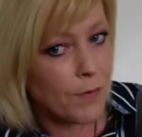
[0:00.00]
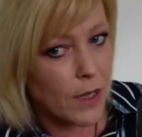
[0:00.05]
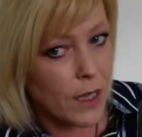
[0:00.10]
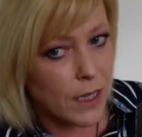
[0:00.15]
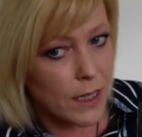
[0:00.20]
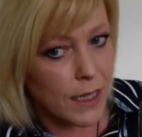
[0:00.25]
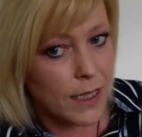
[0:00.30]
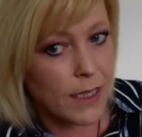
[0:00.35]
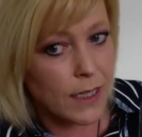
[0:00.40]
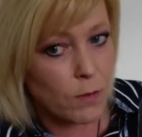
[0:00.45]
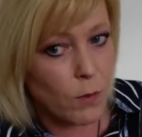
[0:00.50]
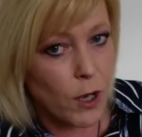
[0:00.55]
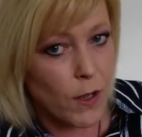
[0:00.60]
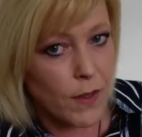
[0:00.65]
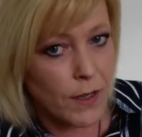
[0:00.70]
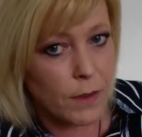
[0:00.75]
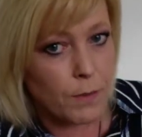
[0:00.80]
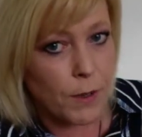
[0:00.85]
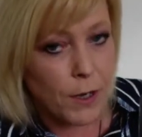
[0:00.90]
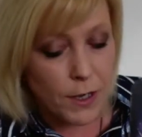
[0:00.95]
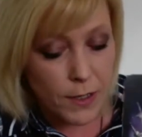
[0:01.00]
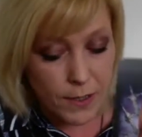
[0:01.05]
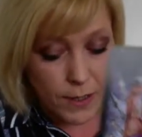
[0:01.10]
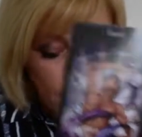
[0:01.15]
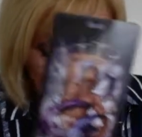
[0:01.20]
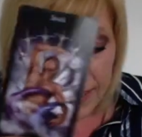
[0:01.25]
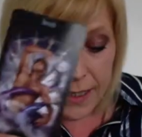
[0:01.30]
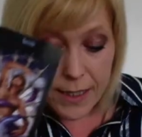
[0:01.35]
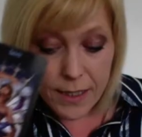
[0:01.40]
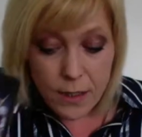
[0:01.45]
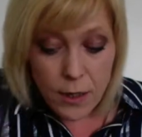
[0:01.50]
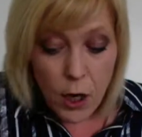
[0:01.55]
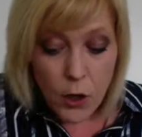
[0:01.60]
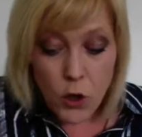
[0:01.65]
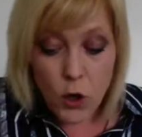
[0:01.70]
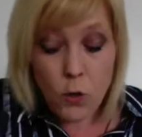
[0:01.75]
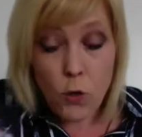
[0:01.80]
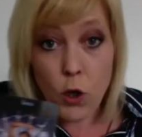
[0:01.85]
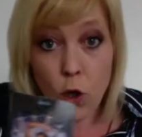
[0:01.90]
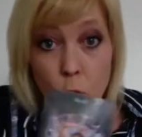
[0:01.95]
This is where this person is. It's not
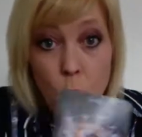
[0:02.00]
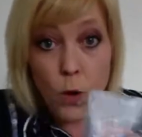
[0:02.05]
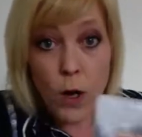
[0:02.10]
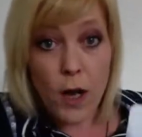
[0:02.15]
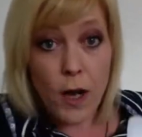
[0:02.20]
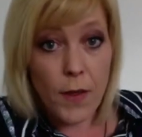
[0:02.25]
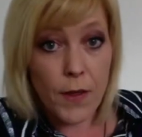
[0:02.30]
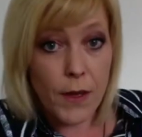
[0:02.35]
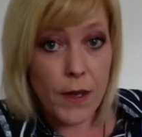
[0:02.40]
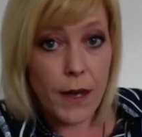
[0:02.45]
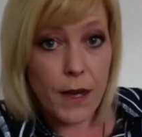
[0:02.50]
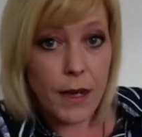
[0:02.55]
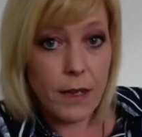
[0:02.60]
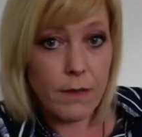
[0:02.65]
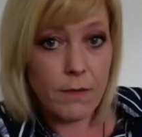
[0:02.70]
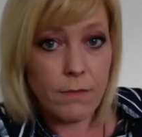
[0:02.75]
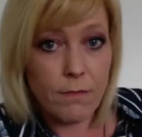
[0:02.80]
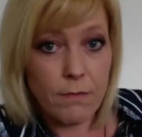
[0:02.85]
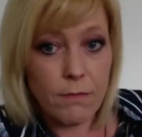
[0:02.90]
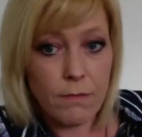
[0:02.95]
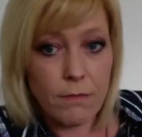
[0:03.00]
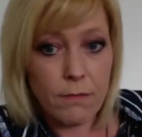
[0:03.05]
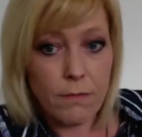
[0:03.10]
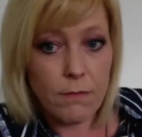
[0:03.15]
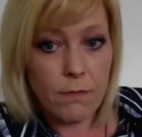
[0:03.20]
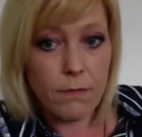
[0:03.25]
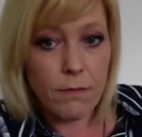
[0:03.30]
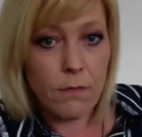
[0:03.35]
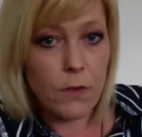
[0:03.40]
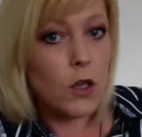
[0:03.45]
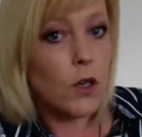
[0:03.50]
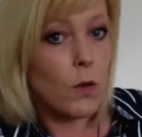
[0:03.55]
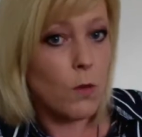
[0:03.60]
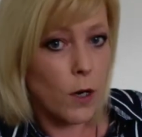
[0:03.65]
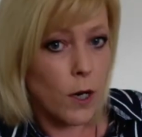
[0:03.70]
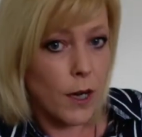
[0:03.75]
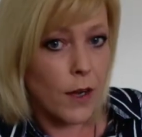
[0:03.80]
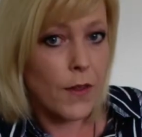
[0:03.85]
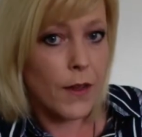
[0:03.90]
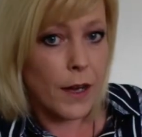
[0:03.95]
you, you were there. You
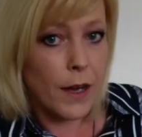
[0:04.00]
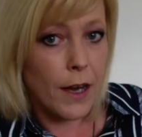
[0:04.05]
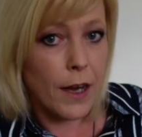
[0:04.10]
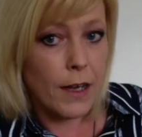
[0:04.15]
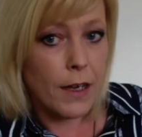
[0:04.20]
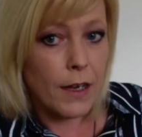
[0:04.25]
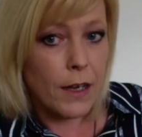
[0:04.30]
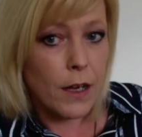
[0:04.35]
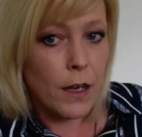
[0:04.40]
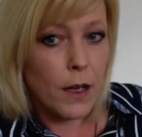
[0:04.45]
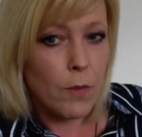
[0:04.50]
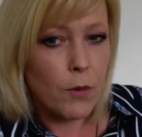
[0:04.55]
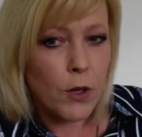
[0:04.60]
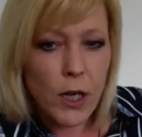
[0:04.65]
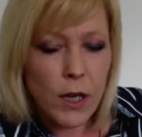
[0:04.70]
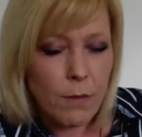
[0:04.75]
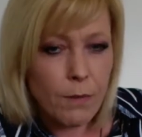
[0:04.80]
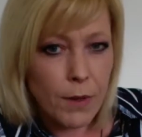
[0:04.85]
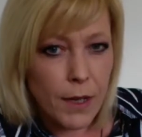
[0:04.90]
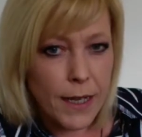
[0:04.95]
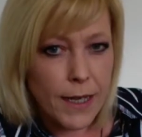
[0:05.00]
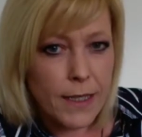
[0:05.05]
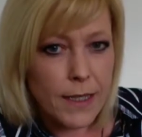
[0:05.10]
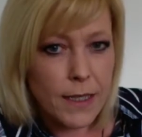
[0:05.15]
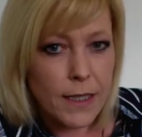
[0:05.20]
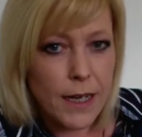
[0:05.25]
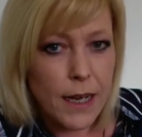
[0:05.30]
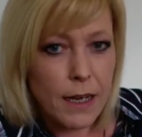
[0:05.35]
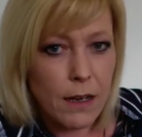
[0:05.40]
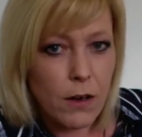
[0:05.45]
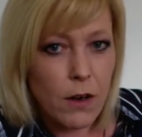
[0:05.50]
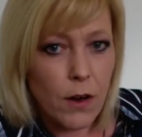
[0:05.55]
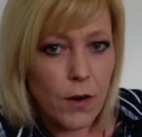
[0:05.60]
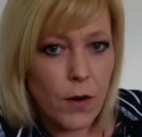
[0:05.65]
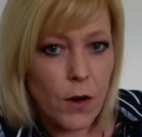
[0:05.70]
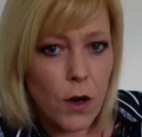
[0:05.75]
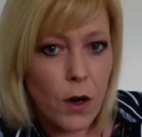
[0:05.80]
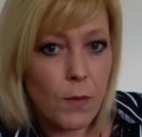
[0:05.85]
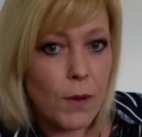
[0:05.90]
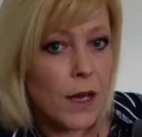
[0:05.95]
were there but you completed it, you got
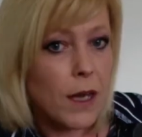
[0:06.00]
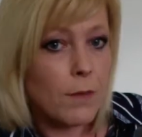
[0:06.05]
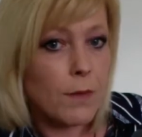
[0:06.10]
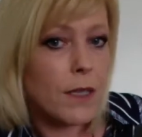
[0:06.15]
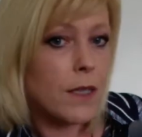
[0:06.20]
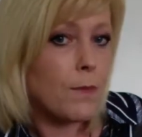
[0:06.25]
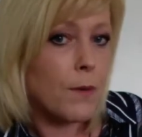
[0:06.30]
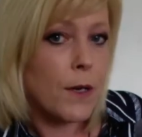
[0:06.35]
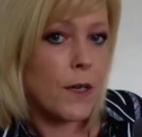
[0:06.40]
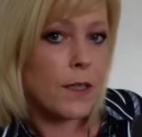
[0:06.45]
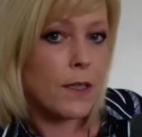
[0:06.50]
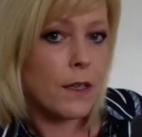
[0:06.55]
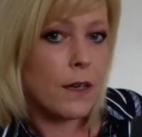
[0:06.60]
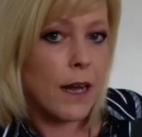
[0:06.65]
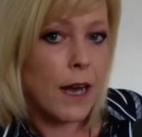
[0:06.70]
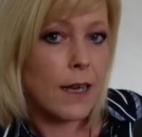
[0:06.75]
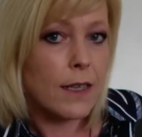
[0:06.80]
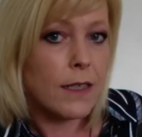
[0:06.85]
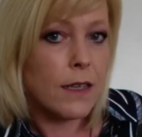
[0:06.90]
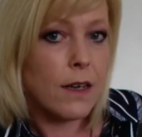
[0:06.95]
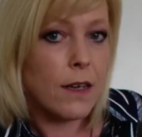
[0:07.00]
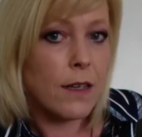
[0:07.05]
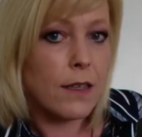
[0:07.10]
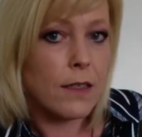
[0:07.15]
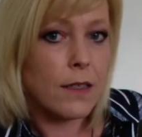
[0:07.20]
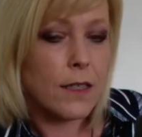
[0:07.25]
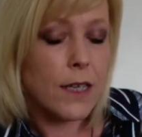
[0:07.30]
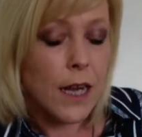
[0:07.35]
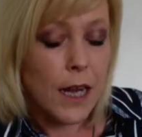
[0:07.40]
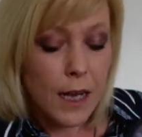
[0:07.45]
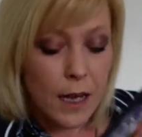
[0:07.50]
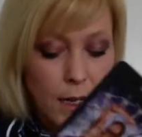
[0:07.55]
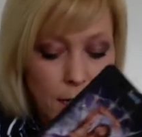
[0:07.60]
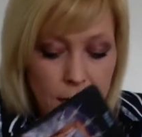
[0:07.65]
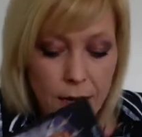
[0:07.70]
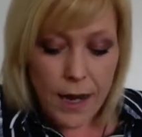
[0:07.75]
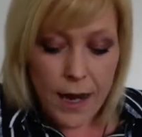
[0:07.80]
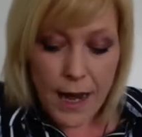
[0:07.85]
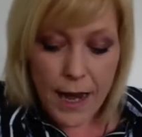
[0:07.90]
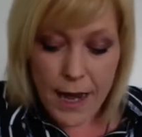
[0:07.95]
up. This person hasn't.
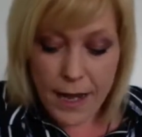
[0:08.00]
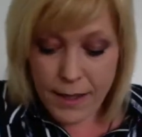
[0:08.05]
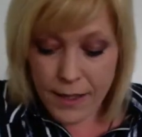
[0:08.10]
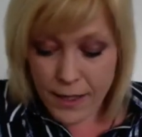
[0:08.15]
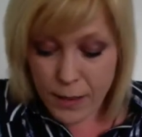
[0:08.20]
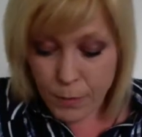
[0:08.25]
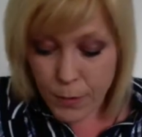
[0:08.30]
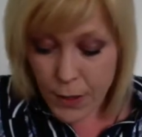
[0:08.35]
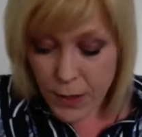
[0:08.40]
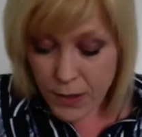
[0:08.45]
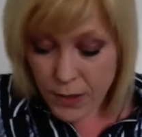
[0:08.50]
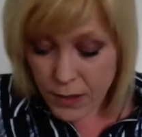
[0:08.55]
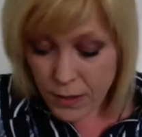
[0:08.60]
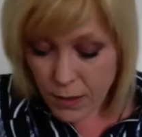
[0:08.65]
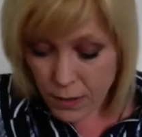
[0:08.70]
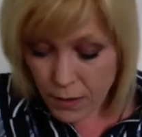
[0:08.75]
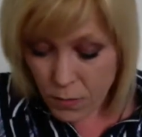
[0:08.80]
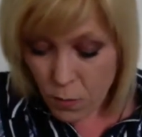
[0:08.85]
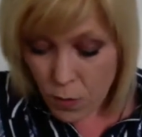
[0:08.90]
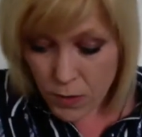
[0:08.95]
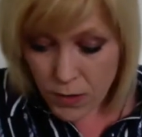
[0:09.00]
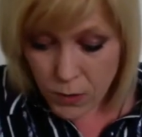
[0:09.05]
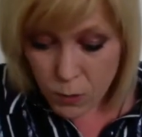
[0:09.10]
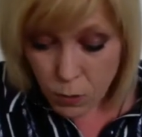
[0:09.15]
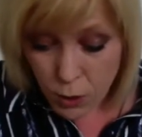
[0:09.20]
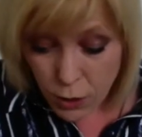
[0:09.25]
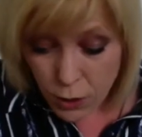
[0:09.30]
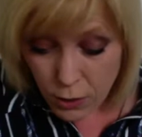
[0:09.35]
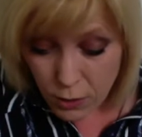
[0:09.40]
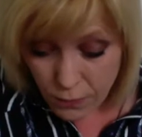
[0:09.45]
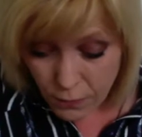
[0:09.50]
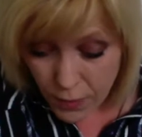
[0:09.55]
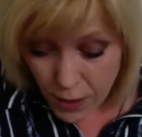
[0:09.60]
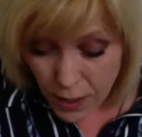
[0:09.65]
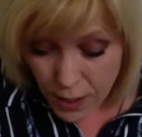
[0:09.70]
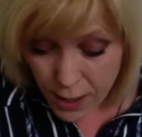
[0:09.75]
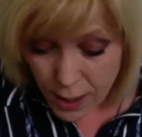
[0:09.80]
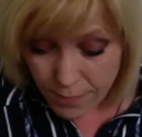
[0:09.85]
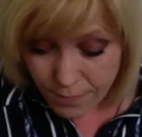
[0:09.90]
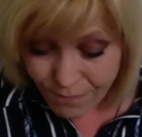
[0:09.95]
Yeah, this person wants what you've
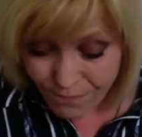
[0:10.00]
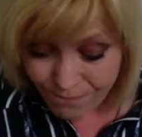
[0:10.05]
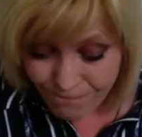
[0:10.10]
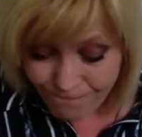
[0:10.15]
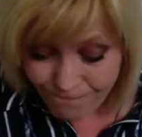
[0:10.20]
got.